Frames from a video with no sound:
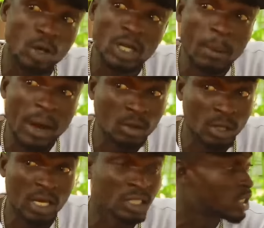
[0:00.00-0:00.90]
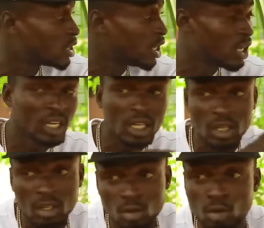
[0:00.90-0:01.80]
here is
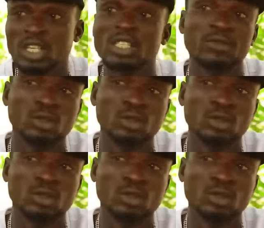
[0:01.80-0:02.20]
Nonye's future.